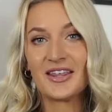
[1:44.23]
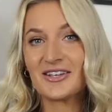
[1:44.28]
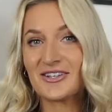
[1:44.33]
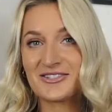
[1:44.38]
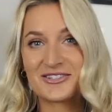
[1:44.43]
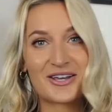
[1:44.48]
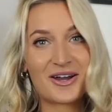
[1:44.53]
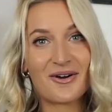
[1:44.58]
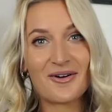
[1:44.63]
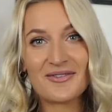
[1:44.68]

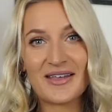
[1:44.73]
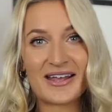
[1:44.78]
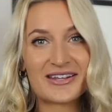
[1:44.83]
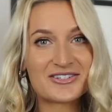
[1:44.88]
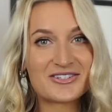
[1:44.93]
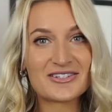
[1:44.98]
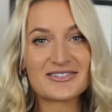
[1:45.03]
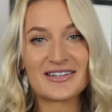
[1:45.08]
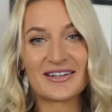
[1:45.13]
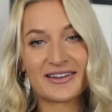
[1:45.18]
So that's
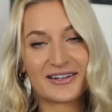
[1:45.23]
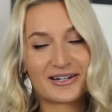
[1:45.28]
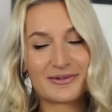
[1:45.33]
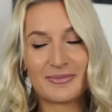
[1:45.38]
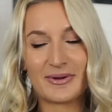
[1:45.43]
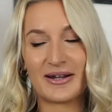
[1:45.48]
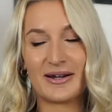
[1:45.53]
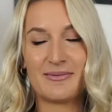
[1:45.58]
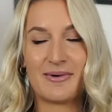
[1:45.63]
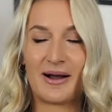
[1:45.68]
just a little
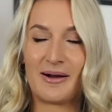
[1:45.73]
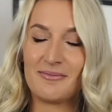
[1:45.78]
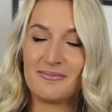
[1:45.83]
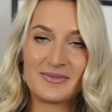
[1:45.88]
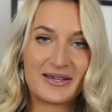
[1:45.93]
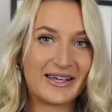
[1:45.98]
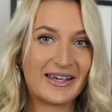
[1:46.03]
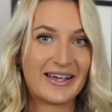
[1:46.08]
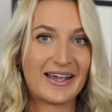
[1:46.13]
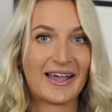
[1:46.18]
bit about
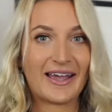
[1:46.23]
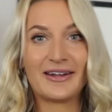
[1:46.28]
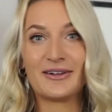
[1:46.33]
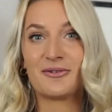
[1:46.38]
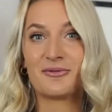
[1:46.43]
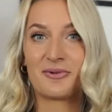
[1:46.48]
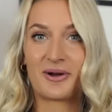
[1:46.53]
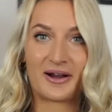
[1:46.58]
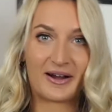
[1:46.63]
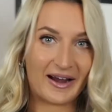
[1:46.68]
me
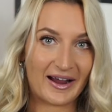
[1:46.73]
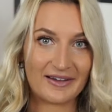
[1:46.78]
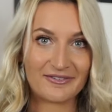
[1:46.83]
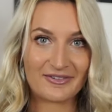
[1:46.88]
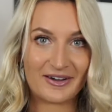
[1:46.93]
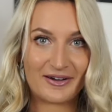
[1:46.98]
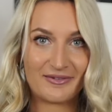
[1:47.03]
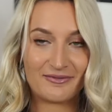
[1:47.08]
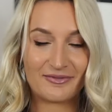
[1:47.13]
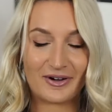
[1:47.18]
and where I've
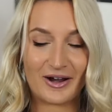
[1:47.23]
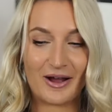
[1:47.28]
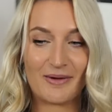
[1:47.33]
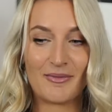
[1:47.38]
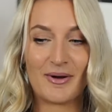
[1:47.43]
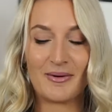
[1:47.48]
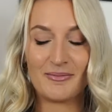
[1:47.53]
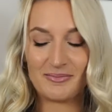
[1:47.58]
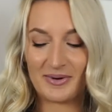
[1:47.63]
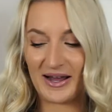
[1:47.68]
come
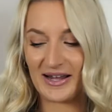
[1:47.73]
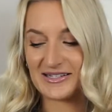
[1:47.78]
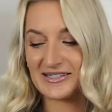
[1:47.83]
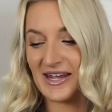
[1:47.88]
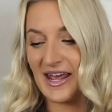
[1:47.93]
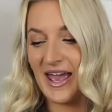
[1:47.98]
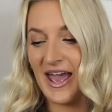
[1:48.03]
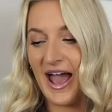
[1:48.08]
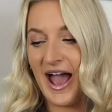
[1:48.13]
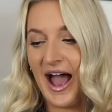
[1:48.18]
from, but
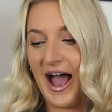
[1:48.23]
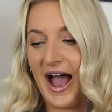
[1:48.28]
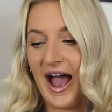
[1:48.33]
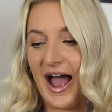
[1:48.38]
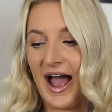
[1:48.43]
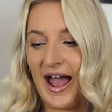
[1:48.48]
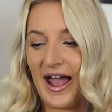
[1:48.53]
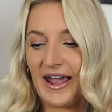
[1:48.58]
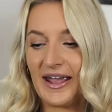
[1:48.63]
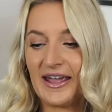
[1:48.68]

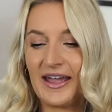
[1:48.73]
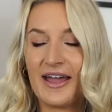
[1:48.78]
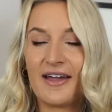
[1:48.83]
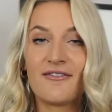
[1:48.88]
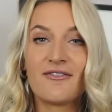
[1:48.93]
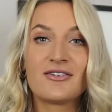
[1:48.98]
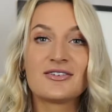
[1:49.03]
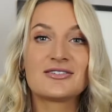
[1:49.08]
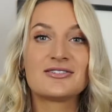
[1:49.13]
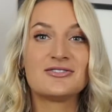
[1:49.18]
I
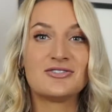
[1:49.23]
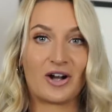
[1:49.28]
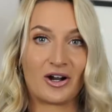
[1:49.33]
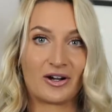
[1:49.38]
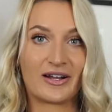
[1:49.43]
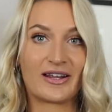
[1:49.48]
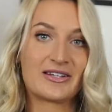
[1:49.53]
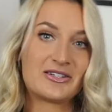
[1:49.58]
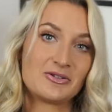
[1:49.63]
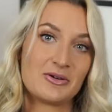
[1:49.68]
have
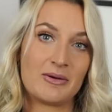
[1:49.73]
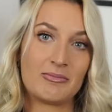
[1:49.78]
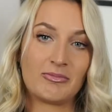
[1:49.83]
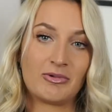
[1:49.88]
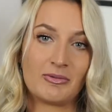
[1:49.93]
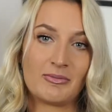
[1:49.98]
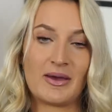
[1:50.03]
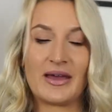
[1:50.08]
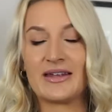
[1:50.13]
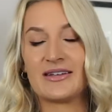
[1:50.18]
started to
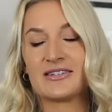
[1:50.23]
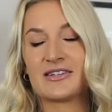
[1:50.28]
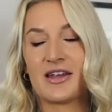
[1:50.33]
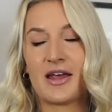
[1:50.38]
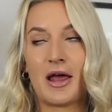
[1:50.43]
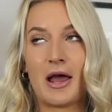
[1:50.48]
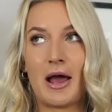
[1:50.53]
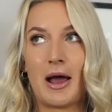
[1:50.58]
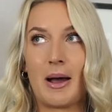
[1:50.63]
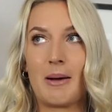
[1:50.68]
implement
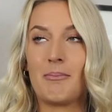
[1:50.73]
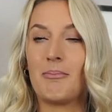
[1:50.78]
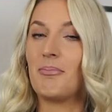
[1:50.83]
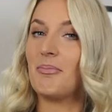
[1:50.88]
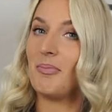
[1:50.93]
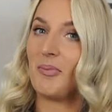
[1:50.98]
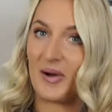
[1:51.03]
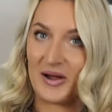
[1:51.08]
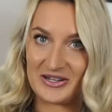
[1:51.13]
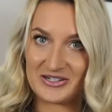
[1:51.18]
a
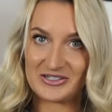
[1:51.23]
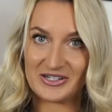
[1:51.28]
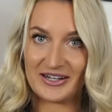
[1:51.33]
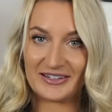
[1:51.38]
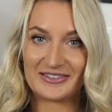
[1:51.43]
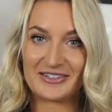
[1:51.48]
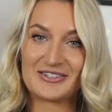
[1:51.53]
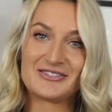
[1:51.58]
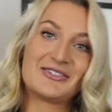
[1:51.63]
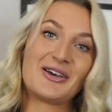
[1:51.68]

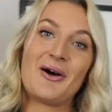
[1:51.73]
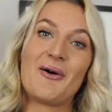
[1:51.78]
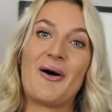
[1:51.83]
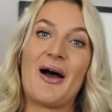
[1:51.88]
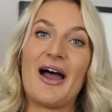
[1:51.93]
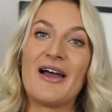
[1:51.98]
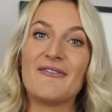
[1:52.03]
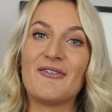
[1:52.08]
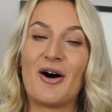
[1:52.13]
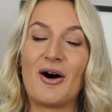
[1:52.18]
budget. So
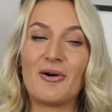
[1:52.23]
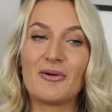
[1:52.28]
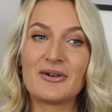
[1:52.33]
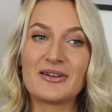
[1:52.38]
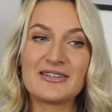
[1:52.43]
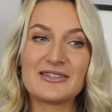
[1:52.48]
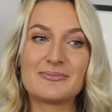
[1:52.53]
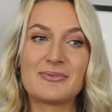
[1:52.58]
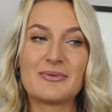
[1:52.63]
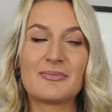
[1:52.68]
I've
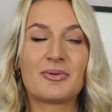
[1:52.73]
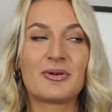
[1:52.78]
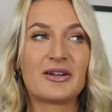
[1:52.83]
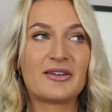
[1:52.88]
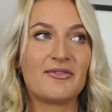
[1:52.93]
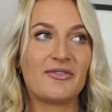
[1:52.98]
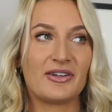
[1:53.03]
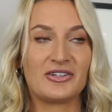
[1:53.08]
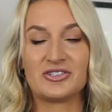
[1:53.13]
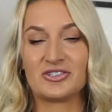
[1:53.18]
always been pretty
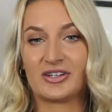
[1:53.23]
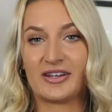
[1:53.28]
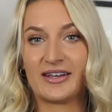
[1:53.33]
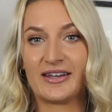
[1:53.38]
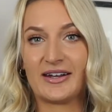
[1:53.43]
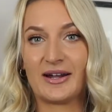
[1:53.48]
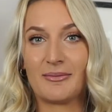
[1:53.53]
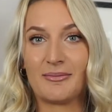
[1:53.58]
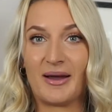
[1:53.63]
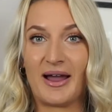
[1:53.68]

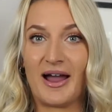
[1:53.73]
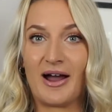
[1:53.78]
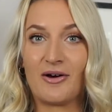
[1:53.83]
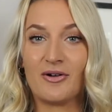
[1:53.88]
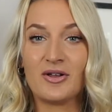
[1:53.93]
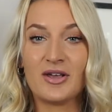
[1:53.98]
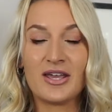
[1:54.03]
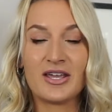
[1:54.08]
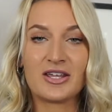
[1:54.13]
vigilant about,